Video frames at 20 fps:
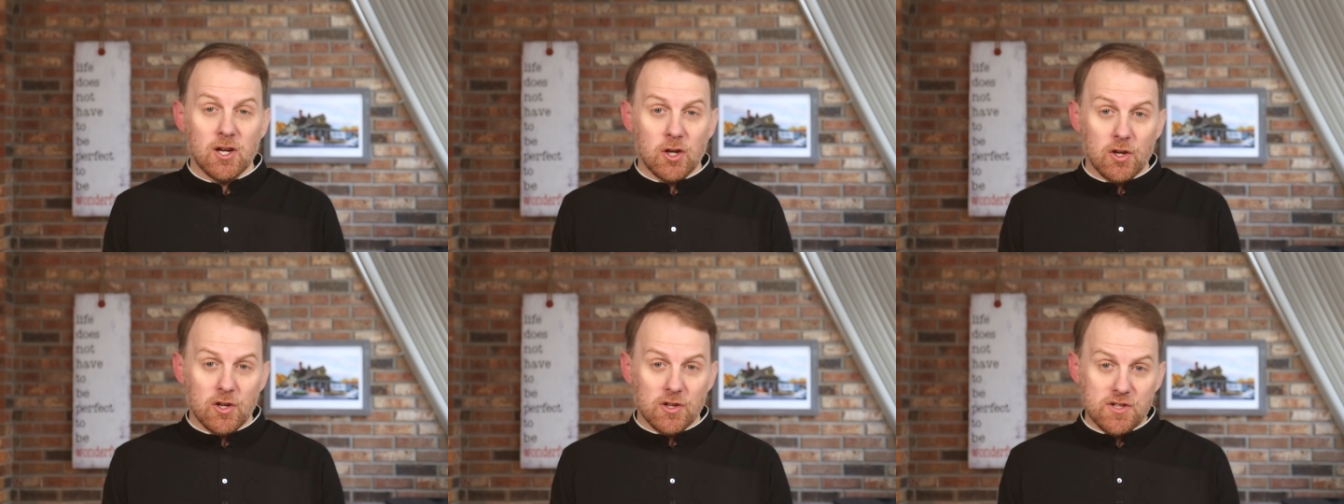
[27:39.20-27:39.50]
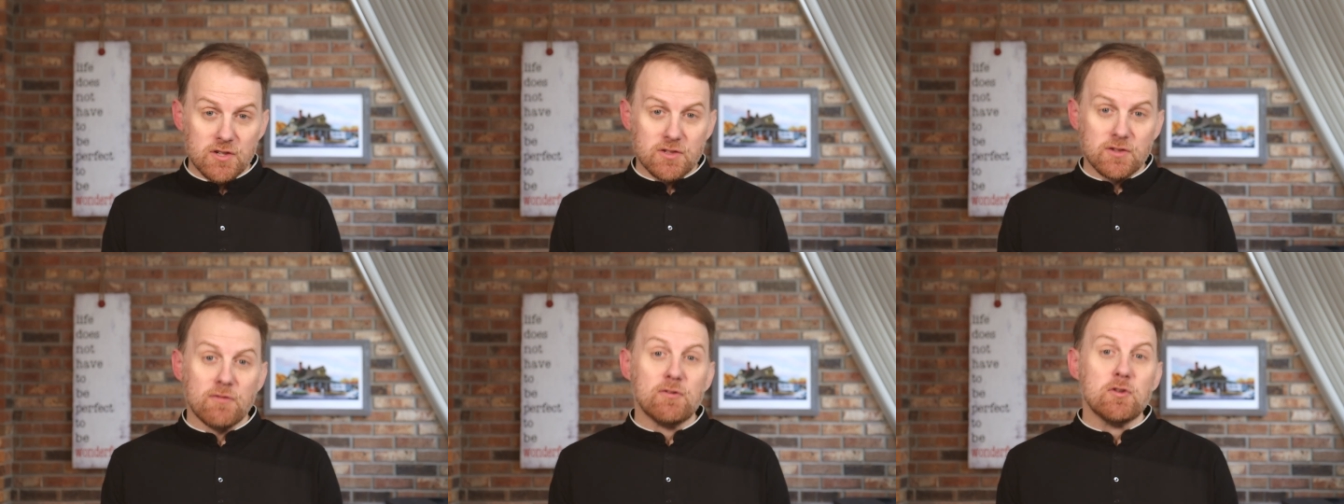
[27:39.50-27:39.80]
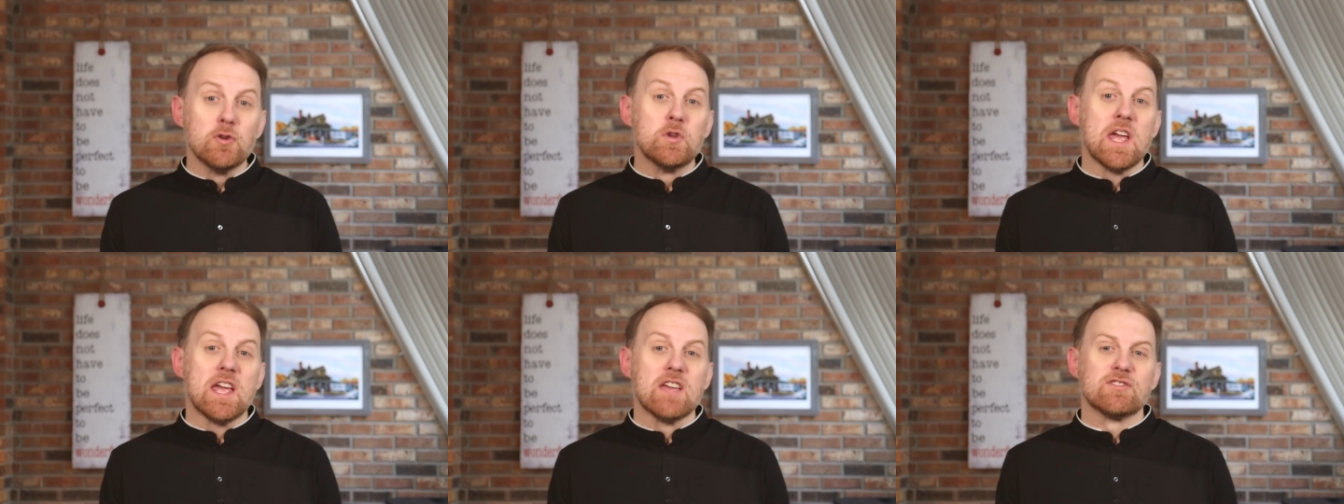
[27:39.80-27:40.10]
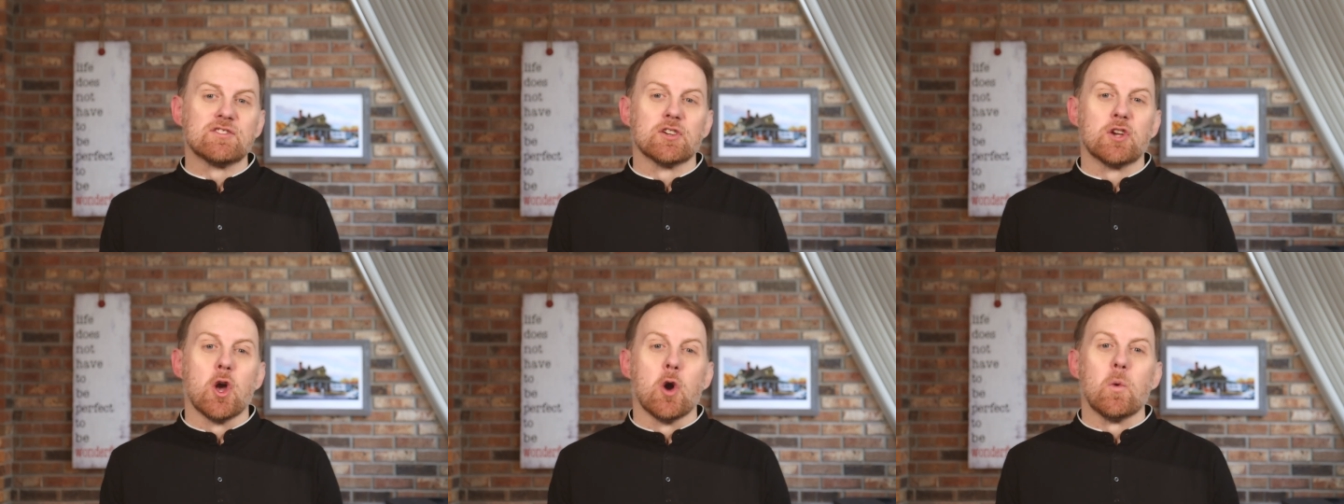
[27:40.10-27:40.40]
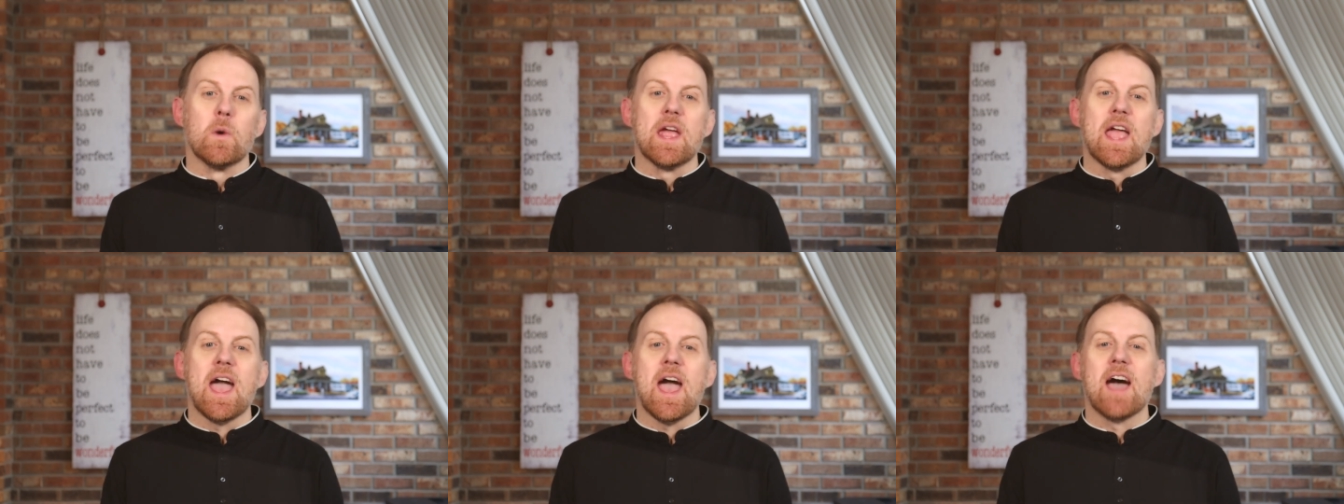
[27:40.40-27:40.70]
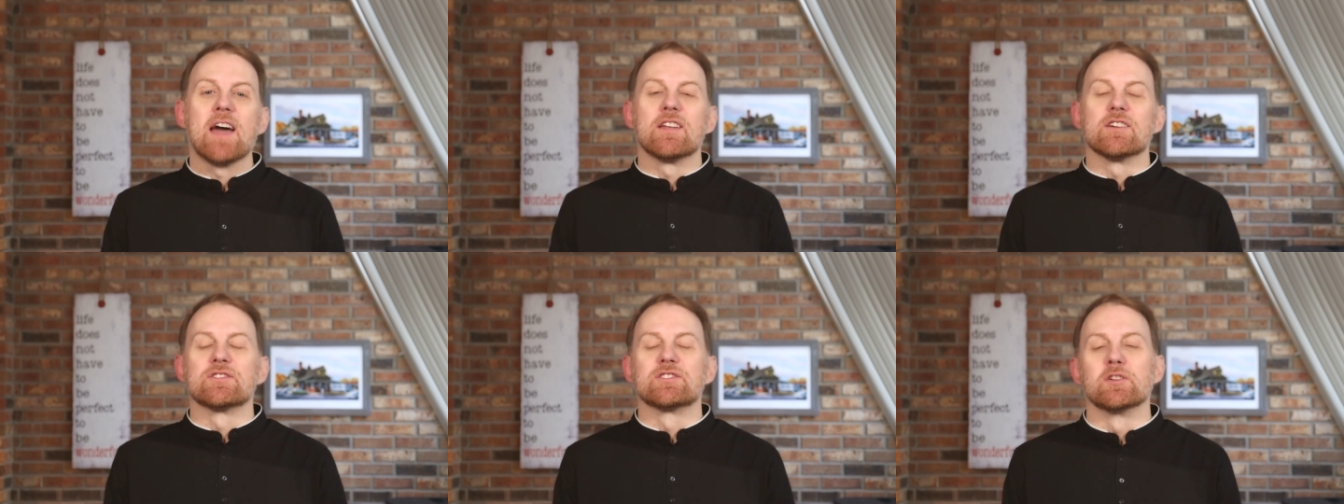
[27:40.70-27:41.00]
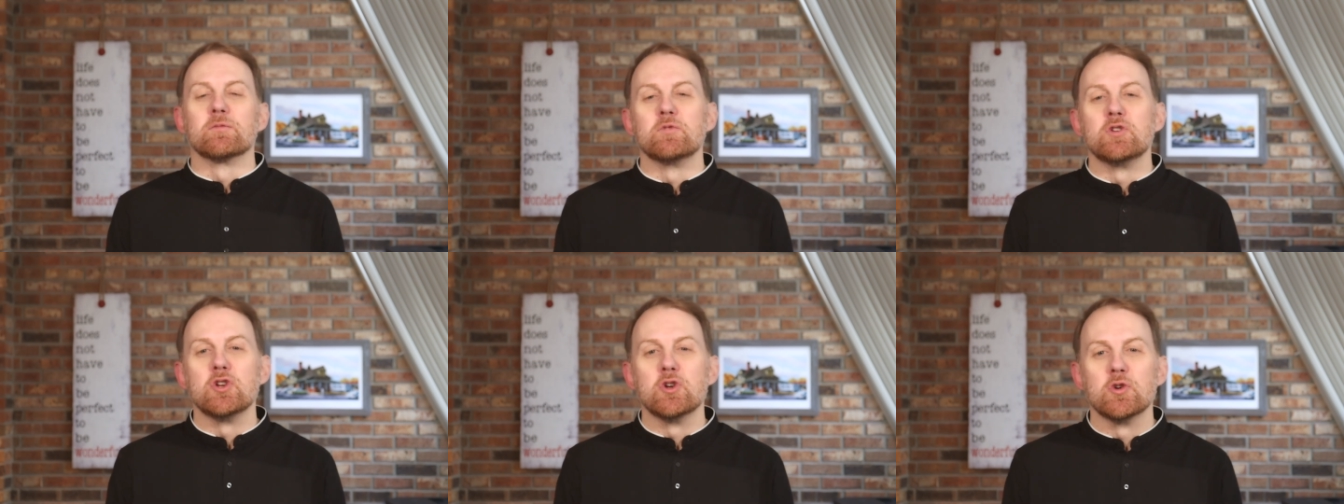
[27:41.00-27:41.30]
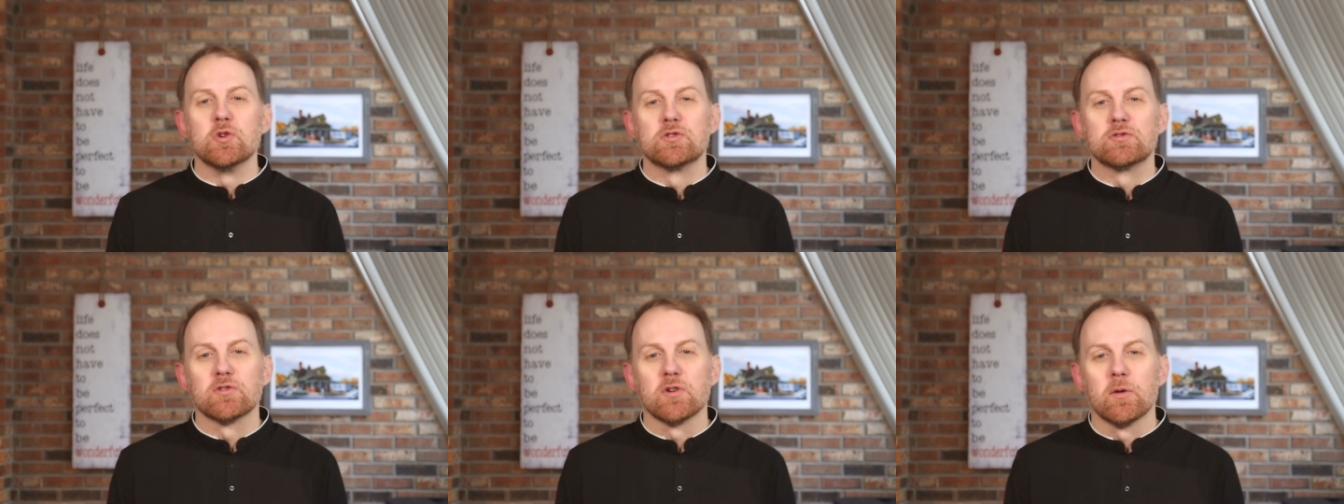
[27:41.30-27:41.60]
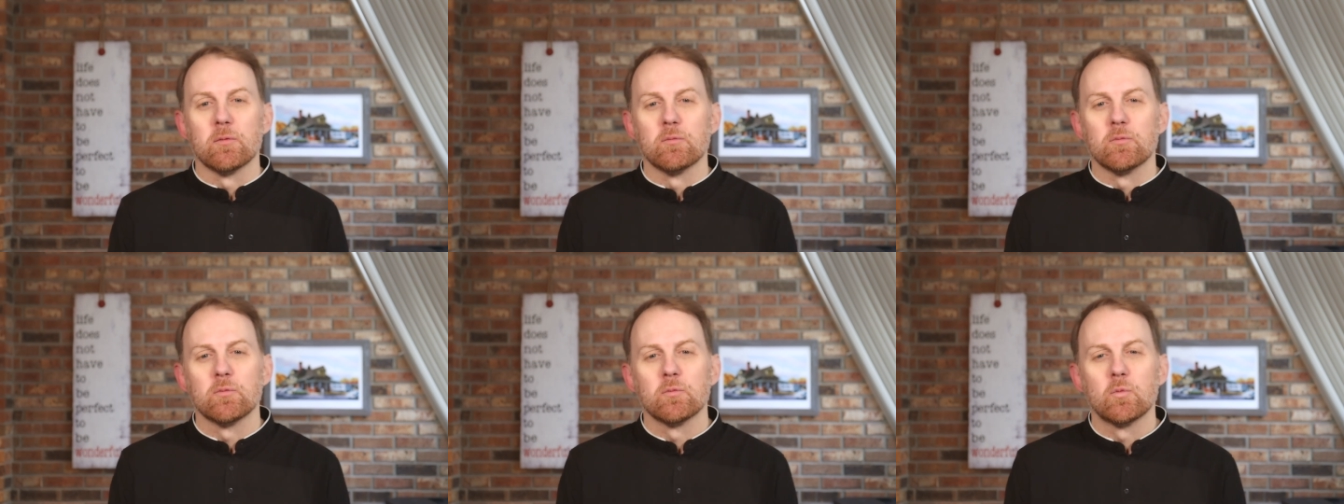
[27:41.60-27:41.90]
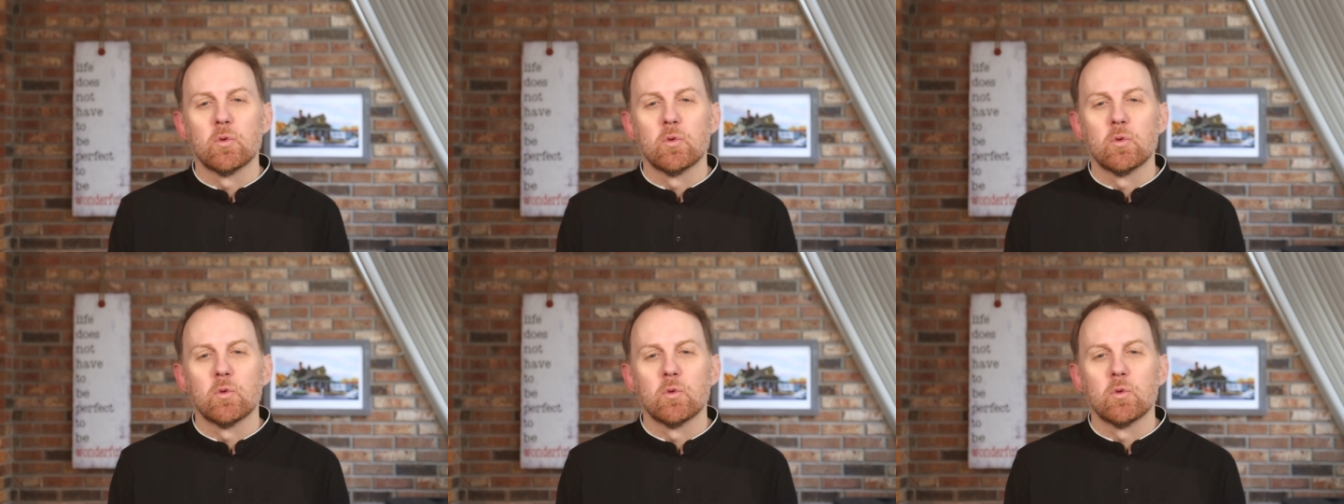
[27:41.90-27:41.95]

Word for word: Well, just a few days ago, we had some news from